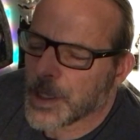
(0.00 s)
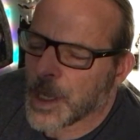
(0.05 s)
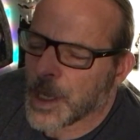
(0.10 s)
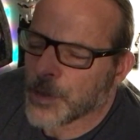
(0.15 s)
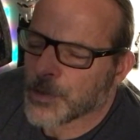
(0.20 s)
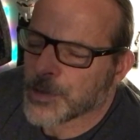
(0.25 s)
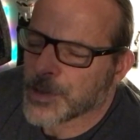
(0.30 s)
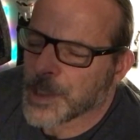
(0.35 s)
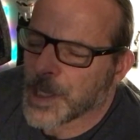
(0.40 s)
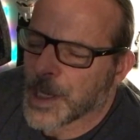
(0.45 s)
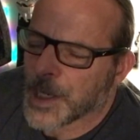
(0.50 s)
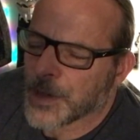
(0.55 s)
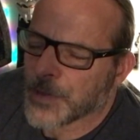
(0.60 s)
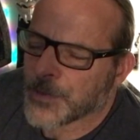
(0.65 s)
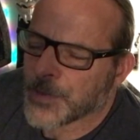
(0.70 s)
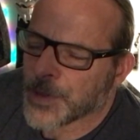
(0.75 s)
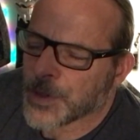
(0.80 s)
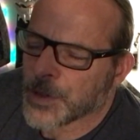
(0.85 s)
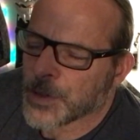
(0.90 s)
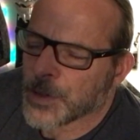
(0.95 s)
outside
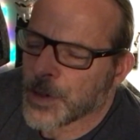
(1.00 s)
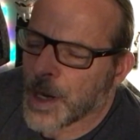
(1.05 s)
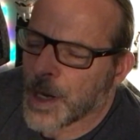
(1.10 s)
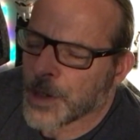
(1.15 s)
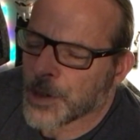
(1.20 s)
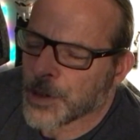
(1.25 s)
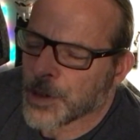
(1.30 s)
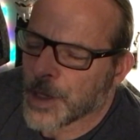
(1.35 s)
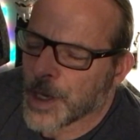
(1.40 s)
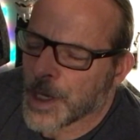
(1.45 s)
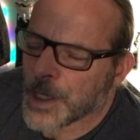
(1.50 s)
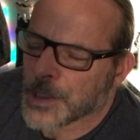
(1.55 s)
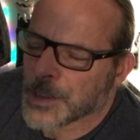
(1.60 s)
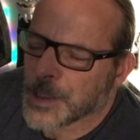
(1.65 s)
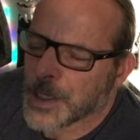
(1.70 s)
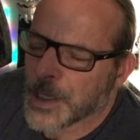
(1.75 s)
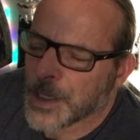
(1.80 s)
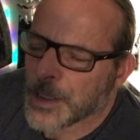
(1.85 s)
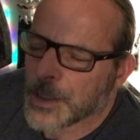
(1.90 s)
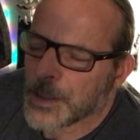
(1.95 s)
of you on your
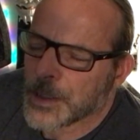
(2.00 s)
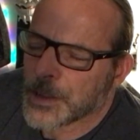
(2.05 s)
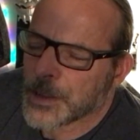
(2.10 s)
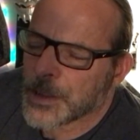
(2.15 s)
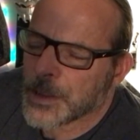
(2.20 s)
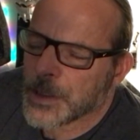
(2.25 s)
exhale.